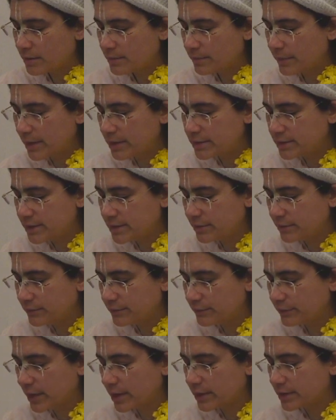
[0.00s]
My dear
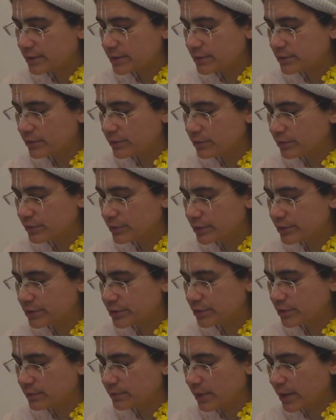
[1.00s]
friends, though
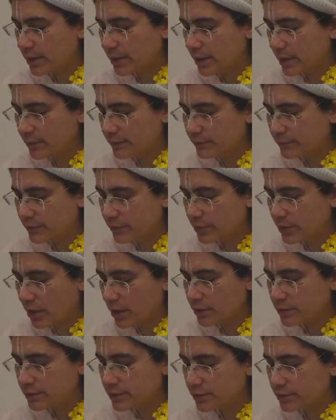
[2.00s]
Krishna might have
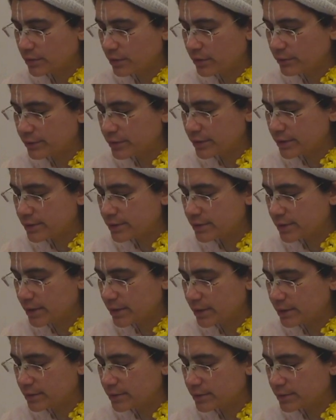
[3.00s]
forgotten all these
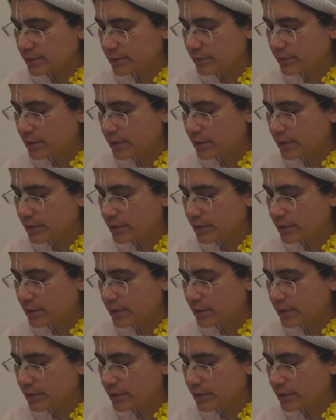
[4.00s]
things,